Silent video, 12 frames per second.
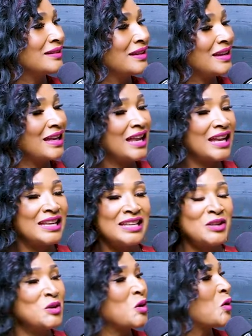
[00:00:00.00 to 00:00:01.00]
and I
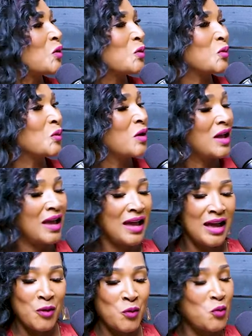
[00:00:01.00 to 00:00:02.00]
didn't know
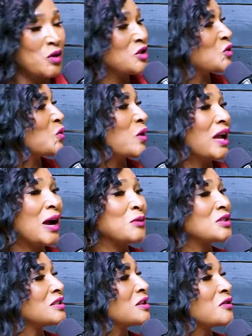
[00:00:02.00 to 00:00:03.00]
which way I was going to